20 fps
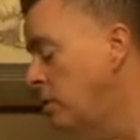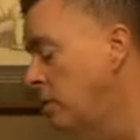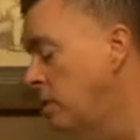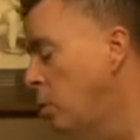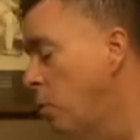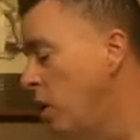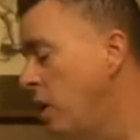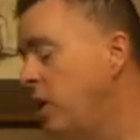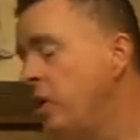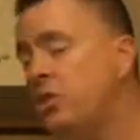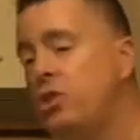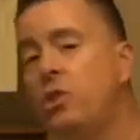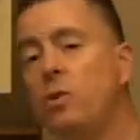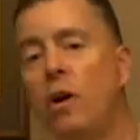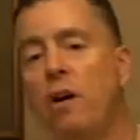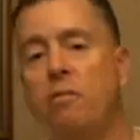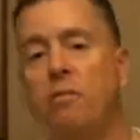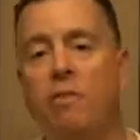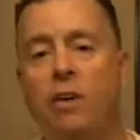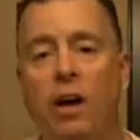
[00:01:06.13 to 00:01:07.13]
one issue
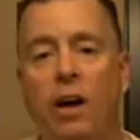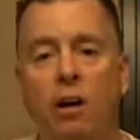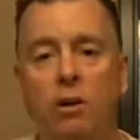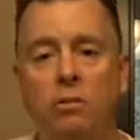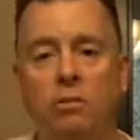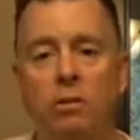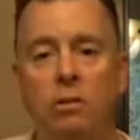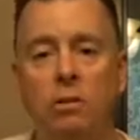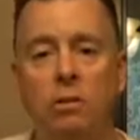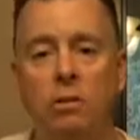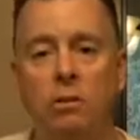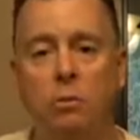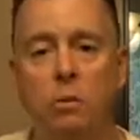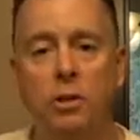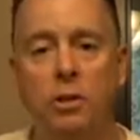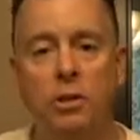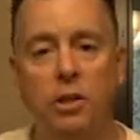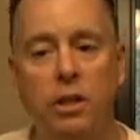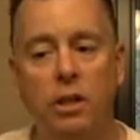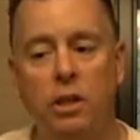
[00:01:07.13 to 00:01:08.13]
I found
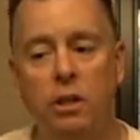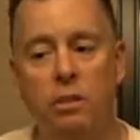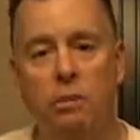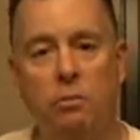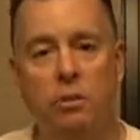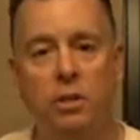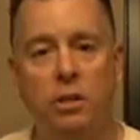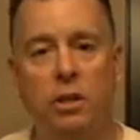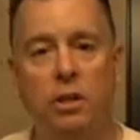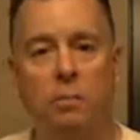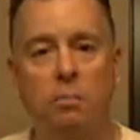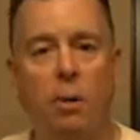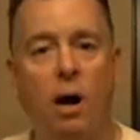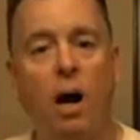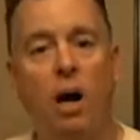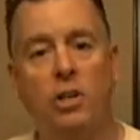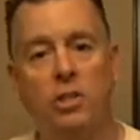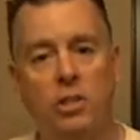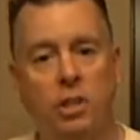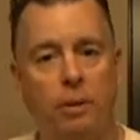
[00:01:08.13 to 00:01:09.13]
with the
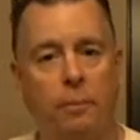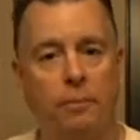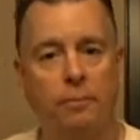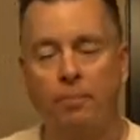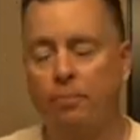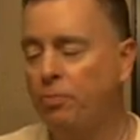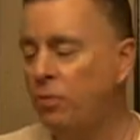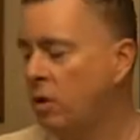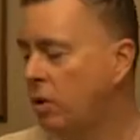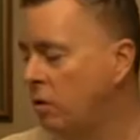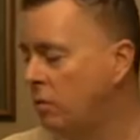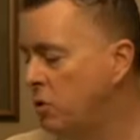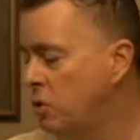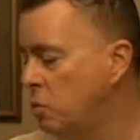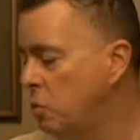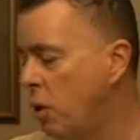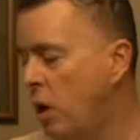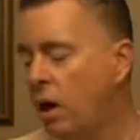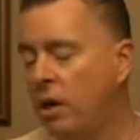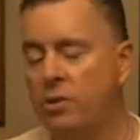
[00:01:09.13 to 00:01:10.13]
boxing of these
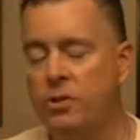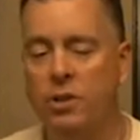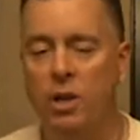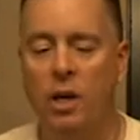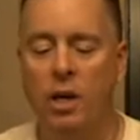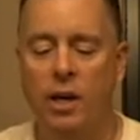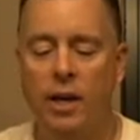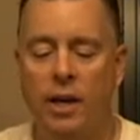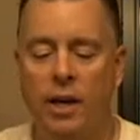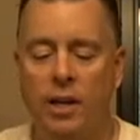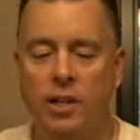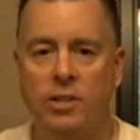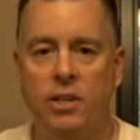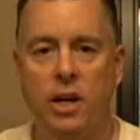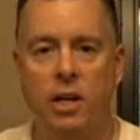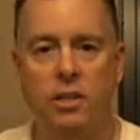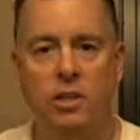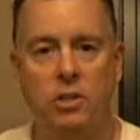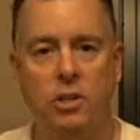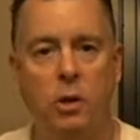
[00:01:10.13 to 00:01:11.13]
wines is
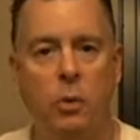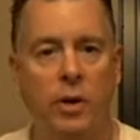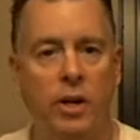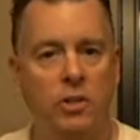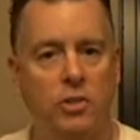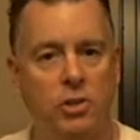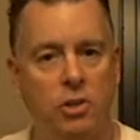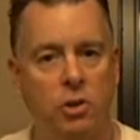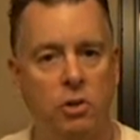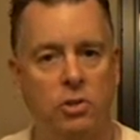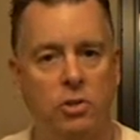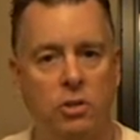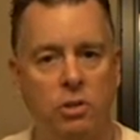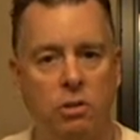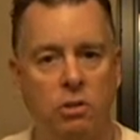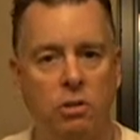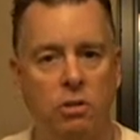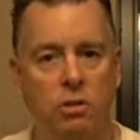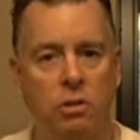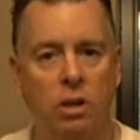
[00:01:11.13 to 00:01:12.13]
that there's no
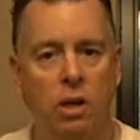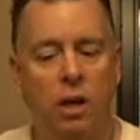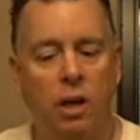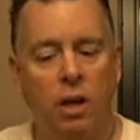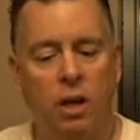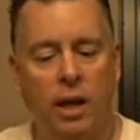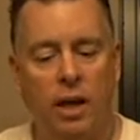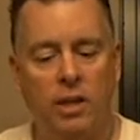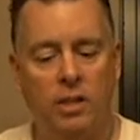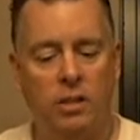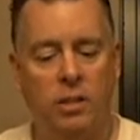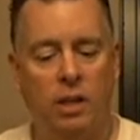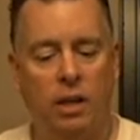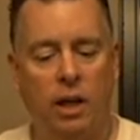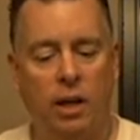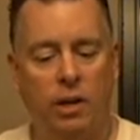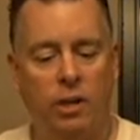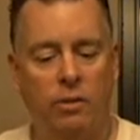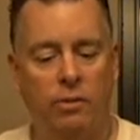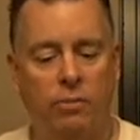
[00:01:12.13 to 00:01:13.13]
inserts. Like
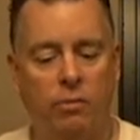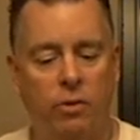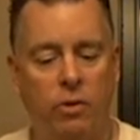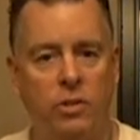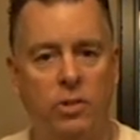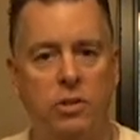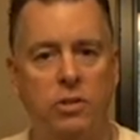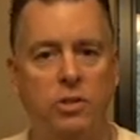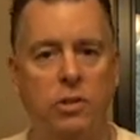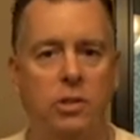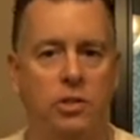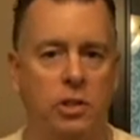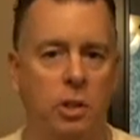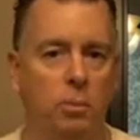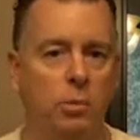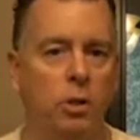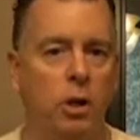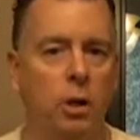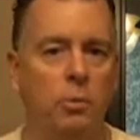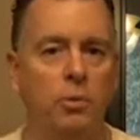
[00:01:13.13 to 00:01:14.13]
for instance, on
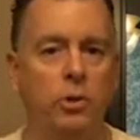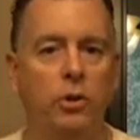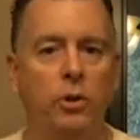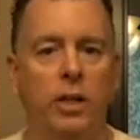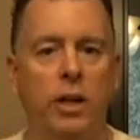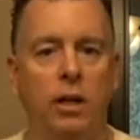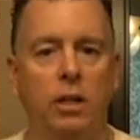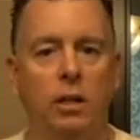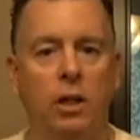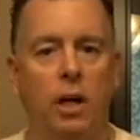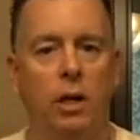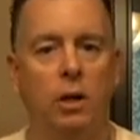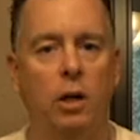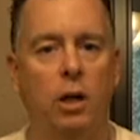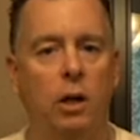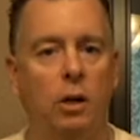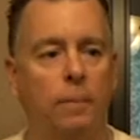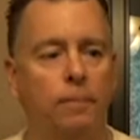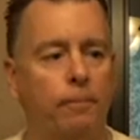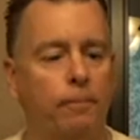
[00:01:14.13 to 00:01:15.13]
some clubs you'll get like
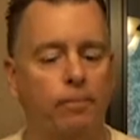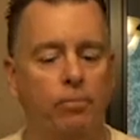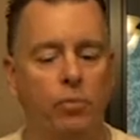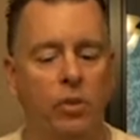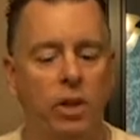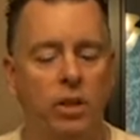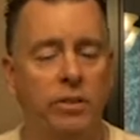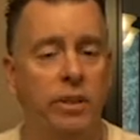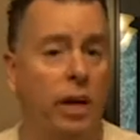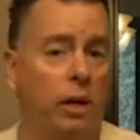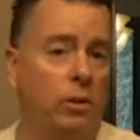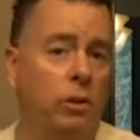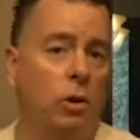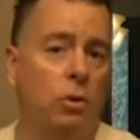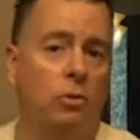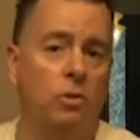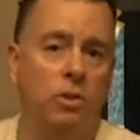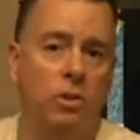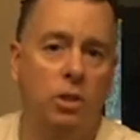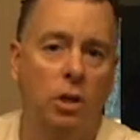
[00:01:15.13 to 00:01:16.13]
tech
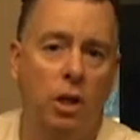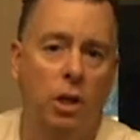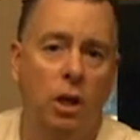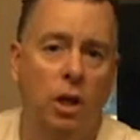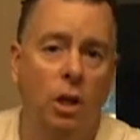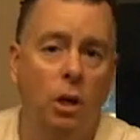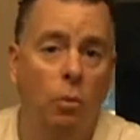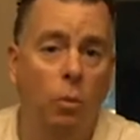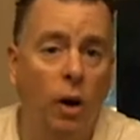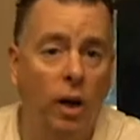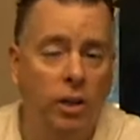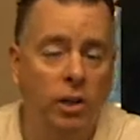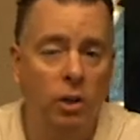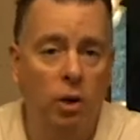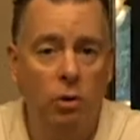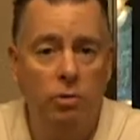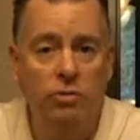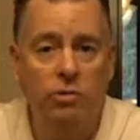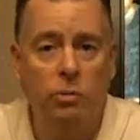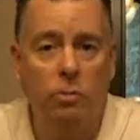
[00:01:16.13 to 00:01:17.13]
notes, wine
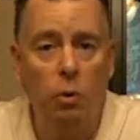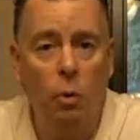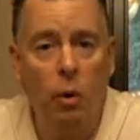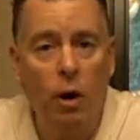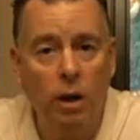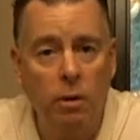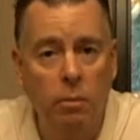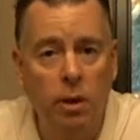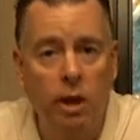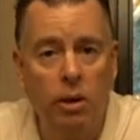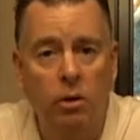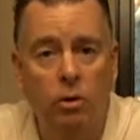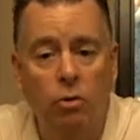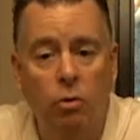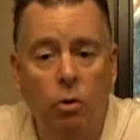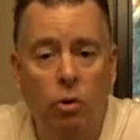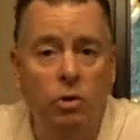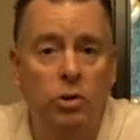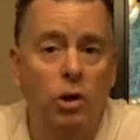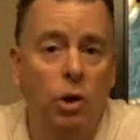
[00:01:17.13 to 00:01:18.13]
notes from the winemaker,
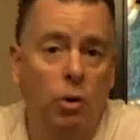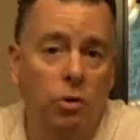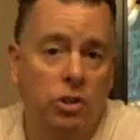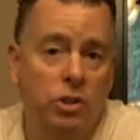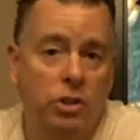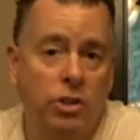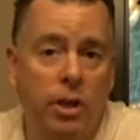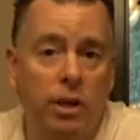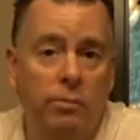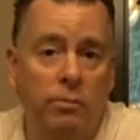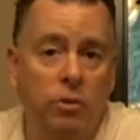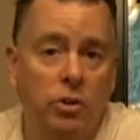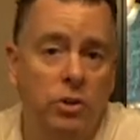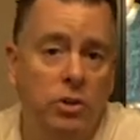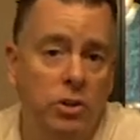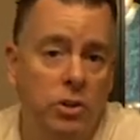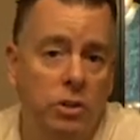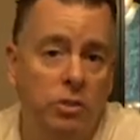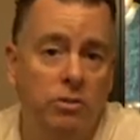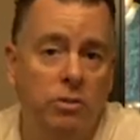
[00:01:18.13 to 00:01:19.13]
or notes, say for
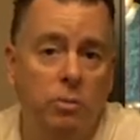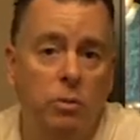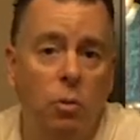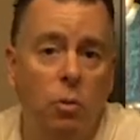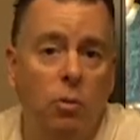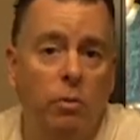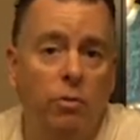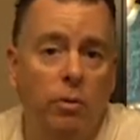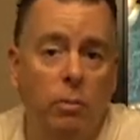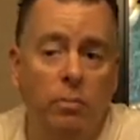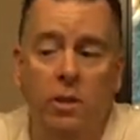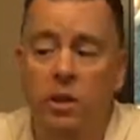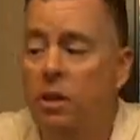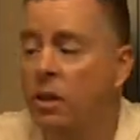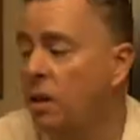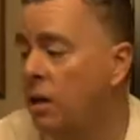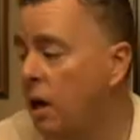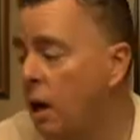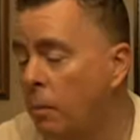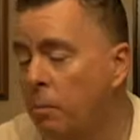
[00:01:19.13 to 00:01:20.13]
instance, from
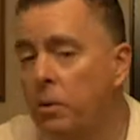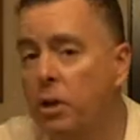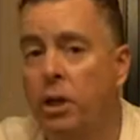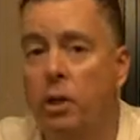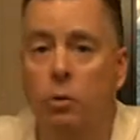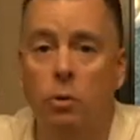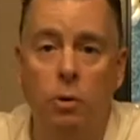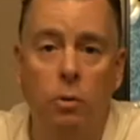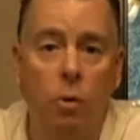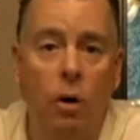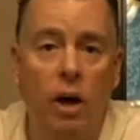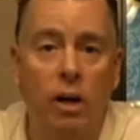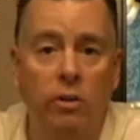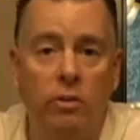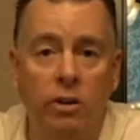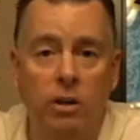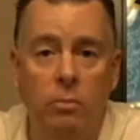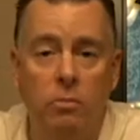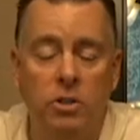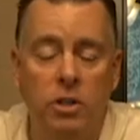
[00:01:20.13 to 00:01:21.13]
the company or the
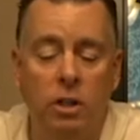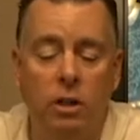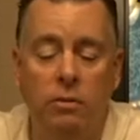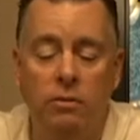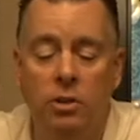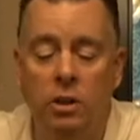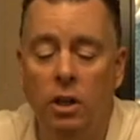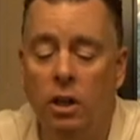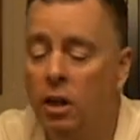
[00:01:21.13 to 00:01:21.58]
winery themselves.